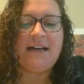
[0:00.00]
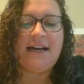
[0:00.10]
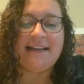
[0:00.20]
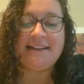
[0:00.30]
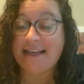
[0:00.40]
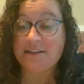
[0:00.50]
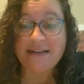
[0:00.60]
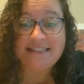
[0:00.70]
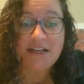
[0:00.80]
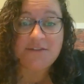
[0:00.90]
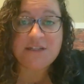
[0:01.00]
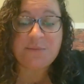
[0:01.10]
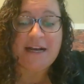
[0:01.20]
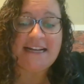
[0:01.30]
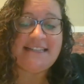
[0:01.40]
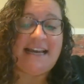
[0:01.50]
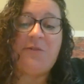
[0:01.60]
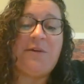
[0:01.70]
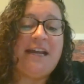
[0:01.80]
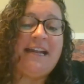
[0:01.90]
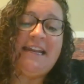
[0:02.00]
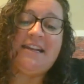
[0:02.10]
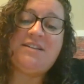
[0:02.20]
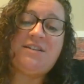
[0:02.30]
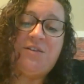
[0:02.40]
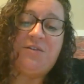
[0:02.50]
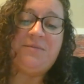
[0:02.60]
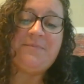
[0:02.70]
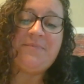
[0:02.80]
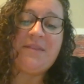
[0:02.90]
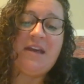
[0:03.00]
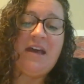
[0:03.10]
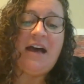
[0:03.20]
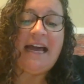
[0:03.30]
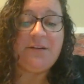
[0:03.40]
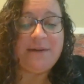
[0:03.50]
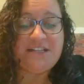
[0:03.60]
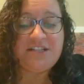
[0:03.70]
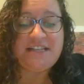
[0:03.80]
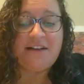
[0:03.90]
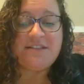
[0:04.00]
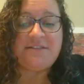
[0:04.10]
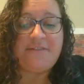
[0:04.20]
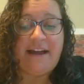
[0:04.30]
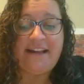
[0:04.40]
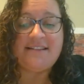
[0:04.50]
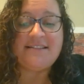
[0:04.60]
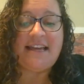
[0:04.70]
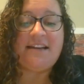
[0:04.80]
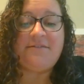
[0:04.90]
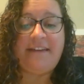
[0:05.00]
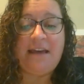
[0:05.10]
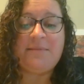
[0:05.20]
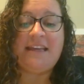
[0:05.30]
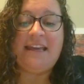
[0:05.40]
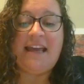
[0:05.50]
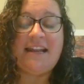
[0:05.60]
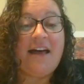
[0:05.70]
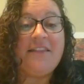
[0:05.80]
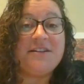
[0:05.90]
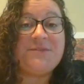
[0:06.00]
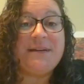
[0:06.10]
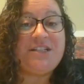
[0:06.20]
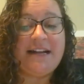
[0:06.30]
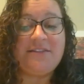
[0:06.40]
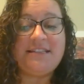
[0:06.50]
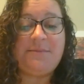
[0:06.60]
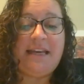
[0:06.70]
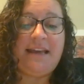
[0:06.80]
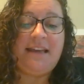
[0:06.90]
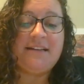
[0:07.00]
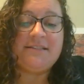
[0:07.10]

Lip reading: I allowed myself to break down when I needed to. I reached out to friends and family, and others reached out to me.